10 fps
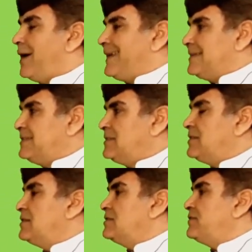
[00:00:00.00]

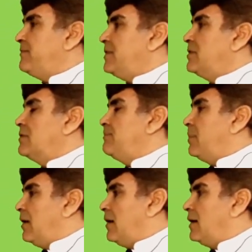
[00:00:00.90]
identical spherical
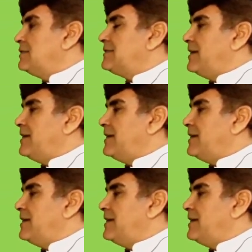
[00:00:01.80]
balls